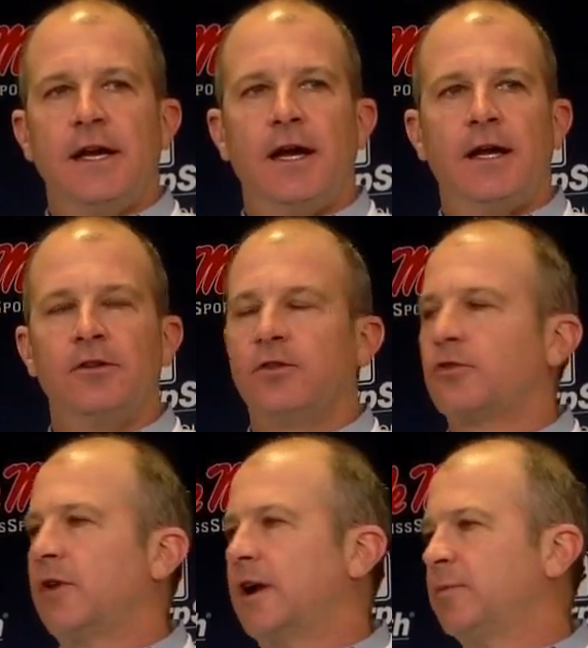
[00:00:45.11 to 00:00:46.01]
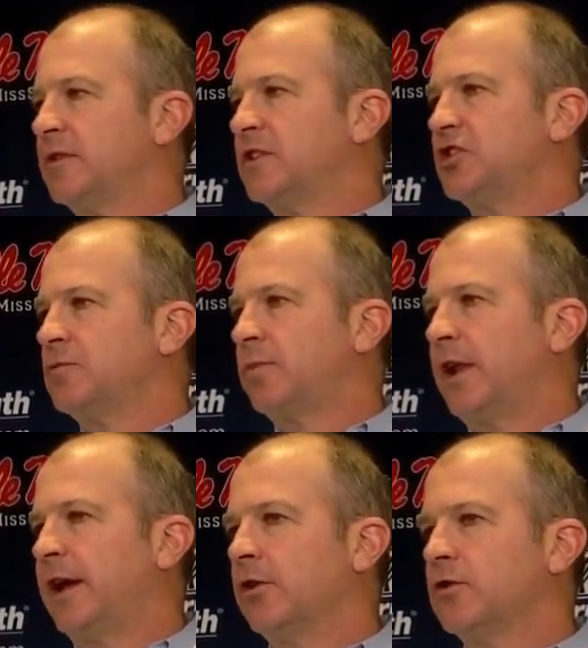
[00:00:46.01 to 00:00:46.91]
Uh, you look around at position
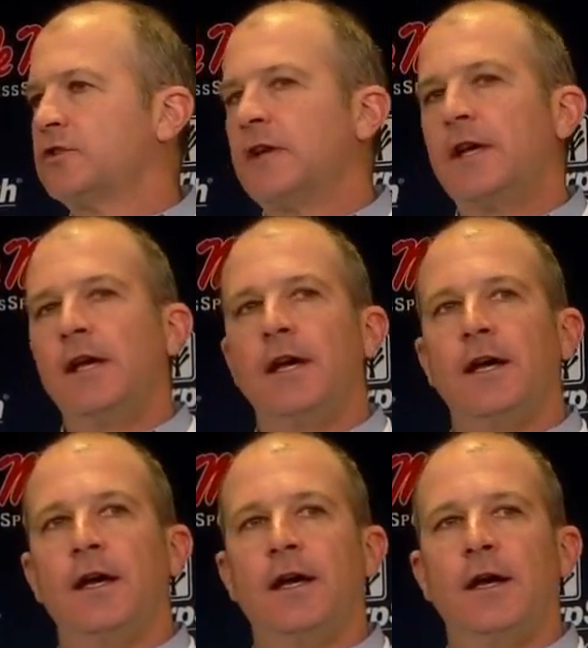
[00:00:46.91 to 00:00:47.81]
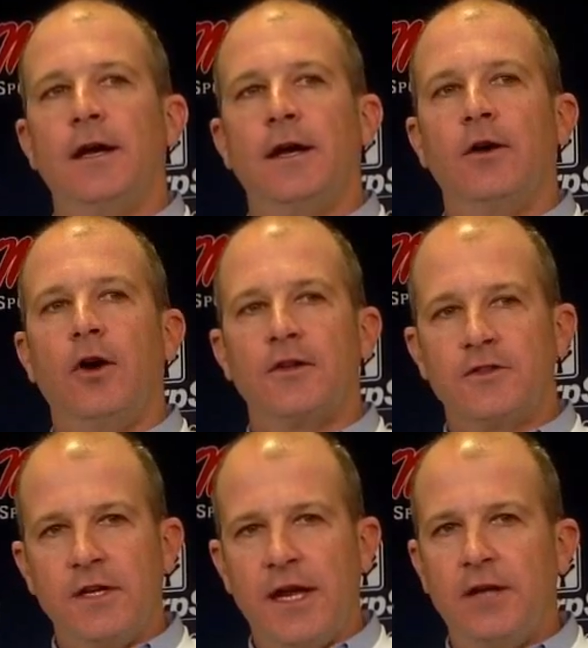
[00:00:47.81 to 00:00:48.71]
players,
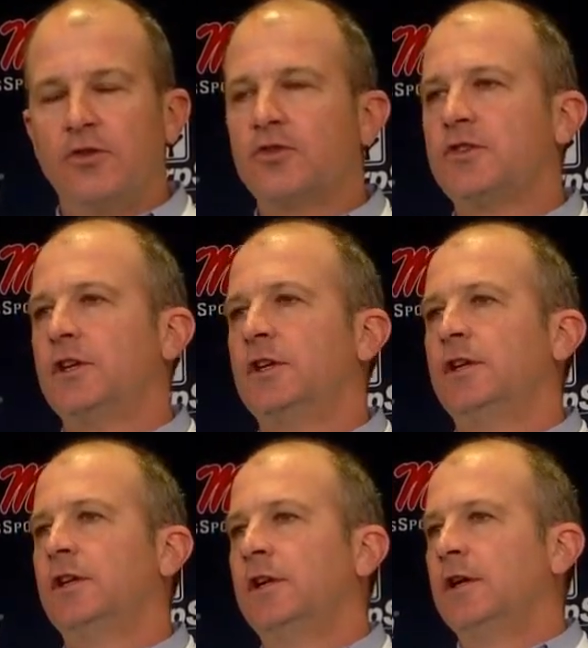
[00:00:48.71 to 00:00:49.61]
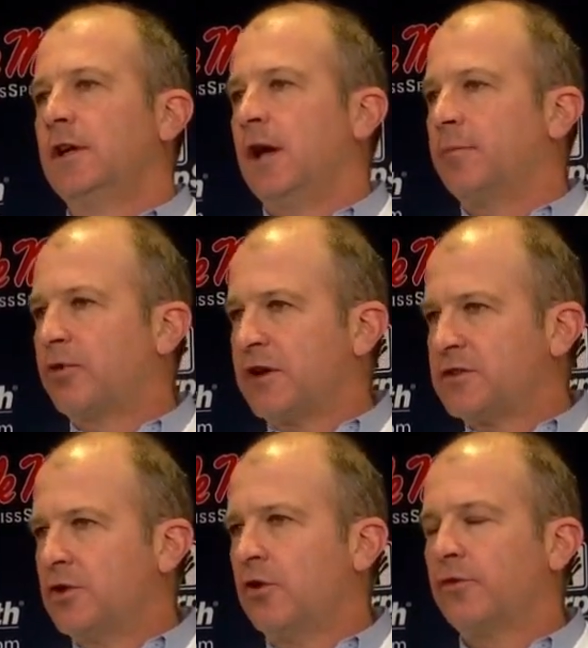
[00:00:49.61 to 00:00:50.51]
Austin Anderson,
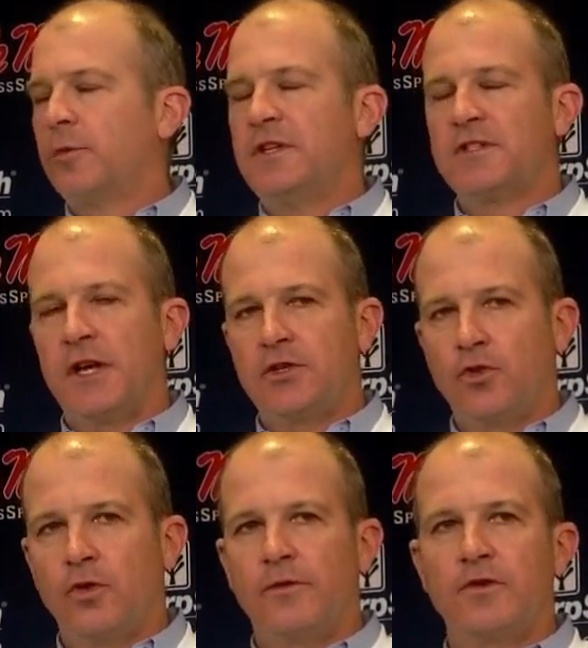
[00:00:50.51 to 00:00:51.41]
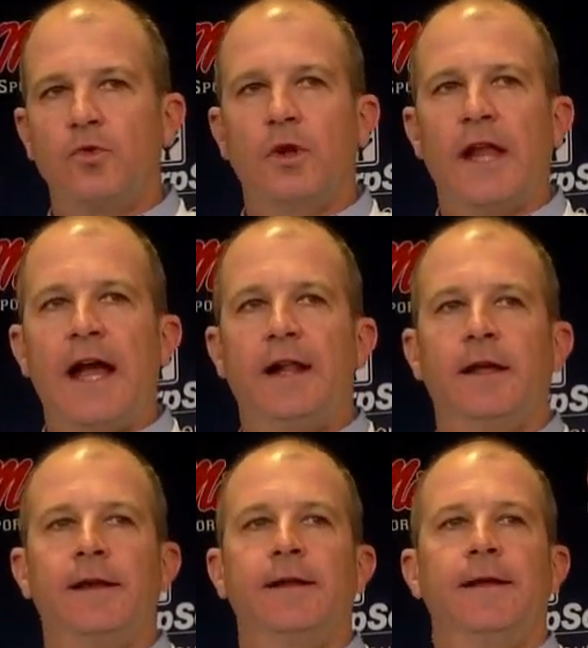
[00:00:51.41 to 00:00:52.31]
Preston Overbey, Sikes Orvis, Will Allen,